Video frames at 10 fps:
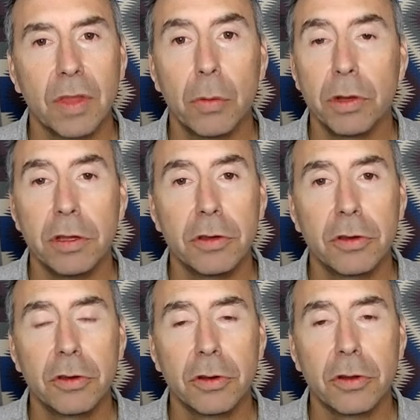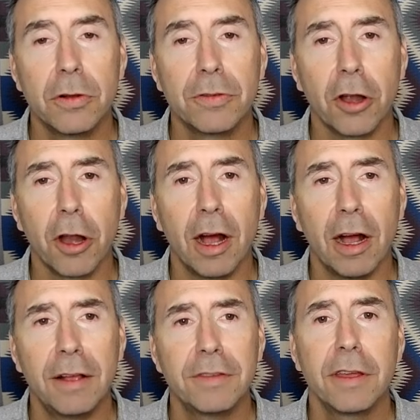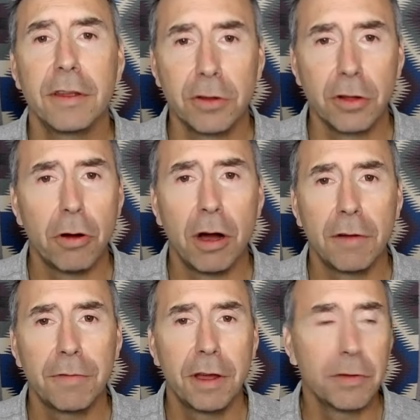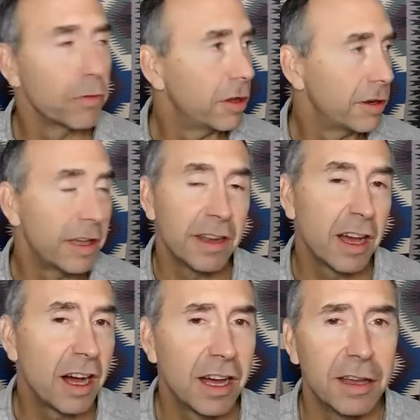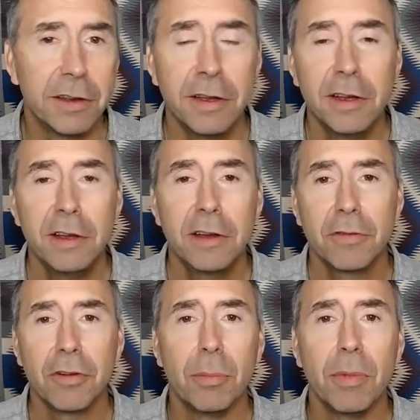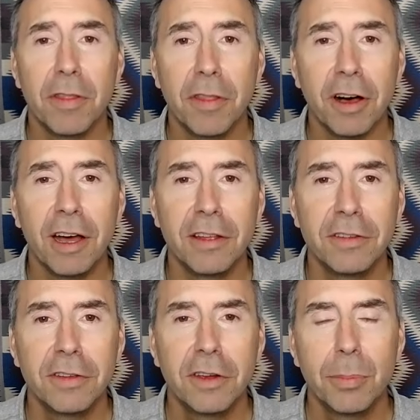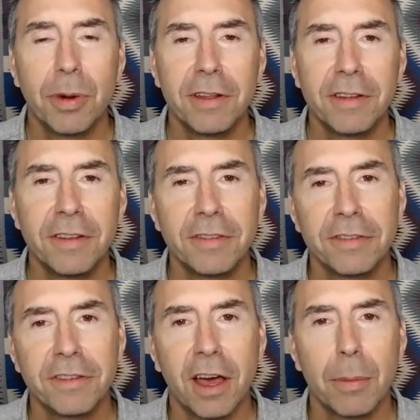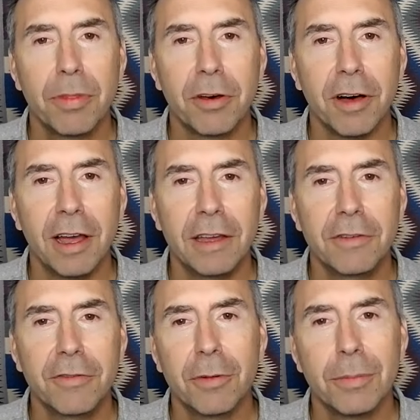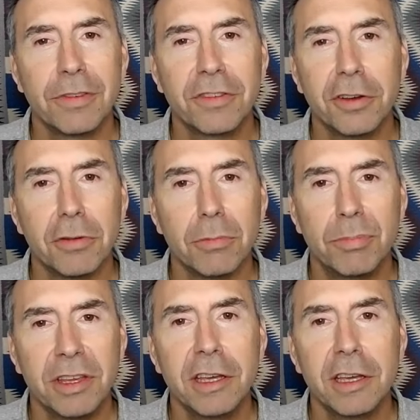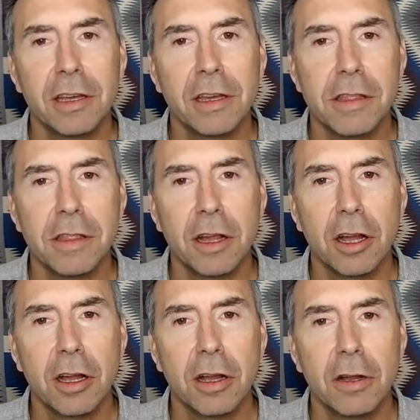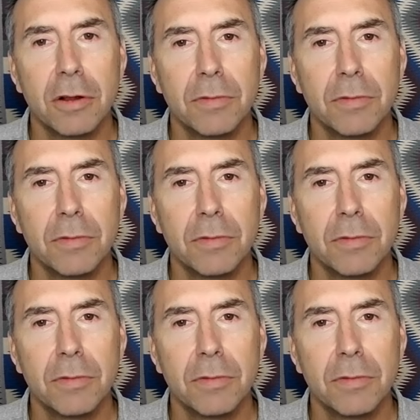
We could close our eyes and go off and run and hide from the light, but it doesn't stop the light from still being there.